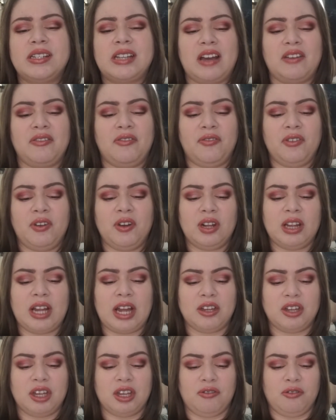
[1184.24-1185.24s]
I feel
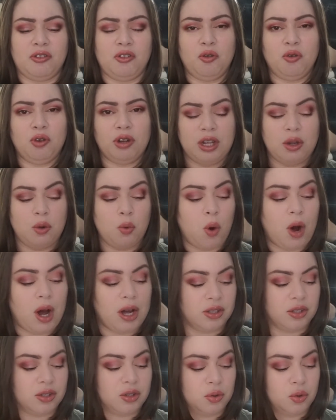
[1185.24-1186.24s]
like if you really
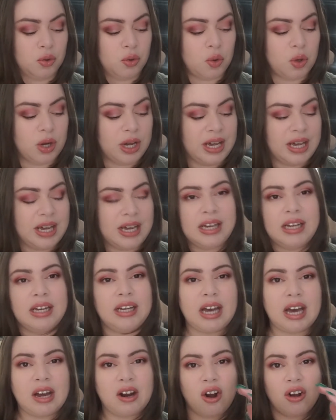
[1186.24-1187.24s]
want to
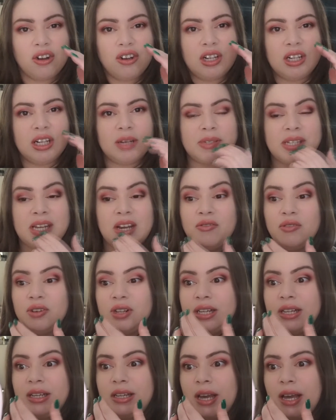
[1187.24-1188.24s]
get on your lips and
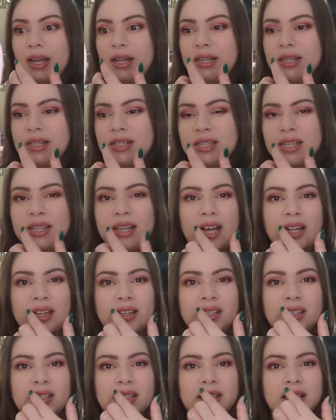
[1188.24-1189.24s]
really get into that
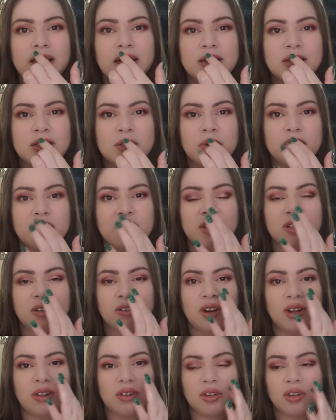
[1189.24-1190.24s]
detail, especially
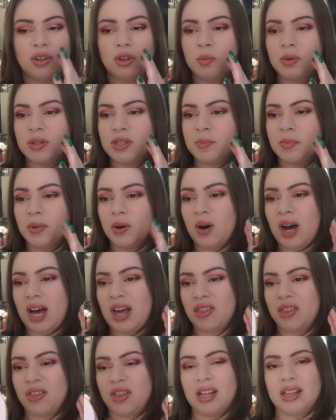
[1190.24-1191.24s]
around the cupid's bow,
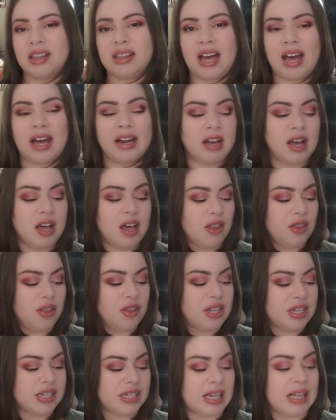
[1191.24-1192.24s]
I think that
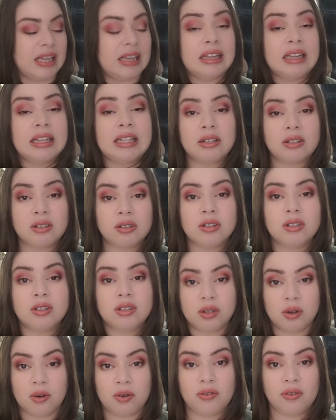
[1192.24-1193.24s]
this little
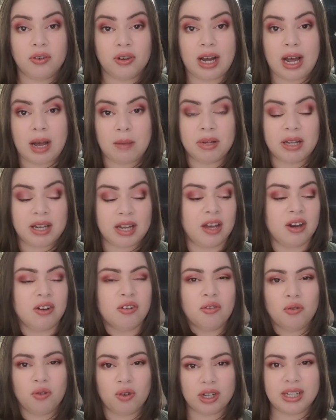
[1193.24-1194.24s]
doe foot
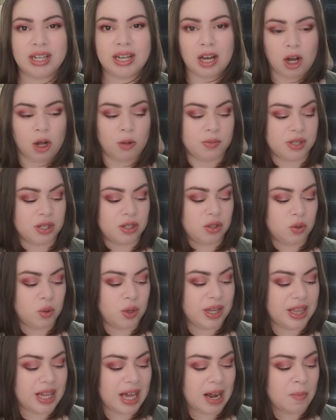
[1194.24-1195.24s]
applicator really helps in
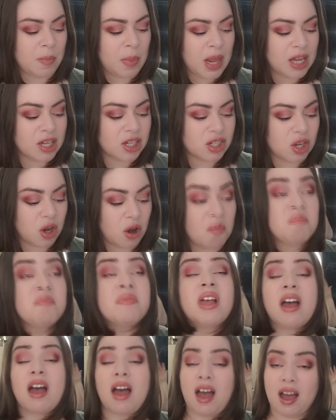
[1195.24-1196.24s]
doing that. So
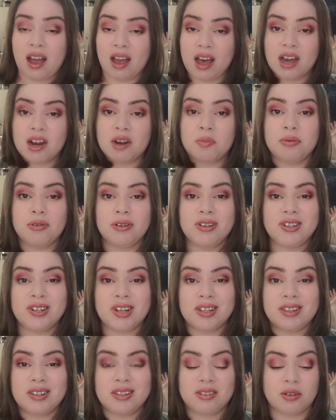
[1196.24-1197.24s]
I gotta
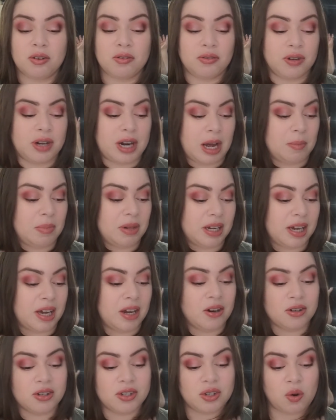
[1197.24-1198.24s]
appreciate the doe foot
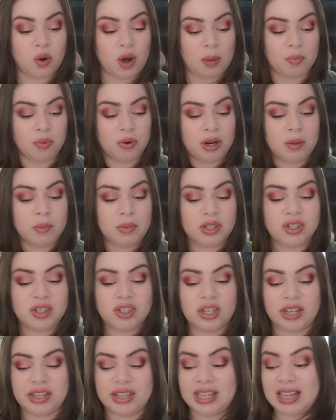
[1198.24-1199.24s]
applicator. So I'm pretty much
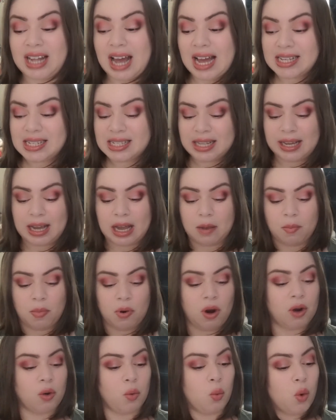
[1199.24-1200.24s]
done. The last thing I
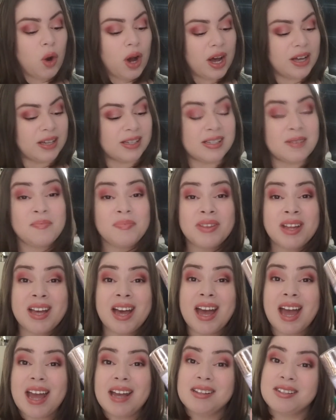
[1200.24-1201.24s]
bought was
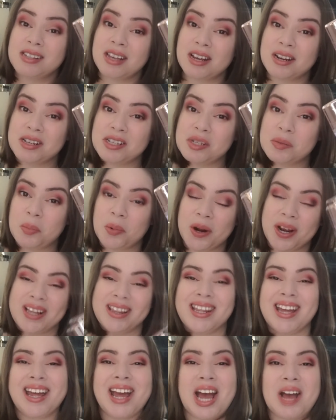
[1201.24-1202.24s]
a setting spray.
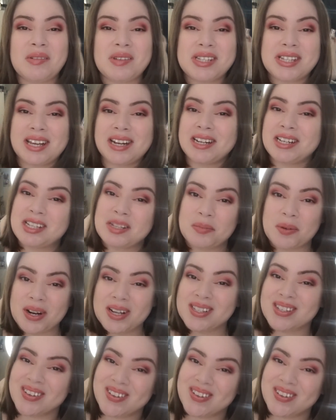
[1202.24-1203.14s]
They have setting sprays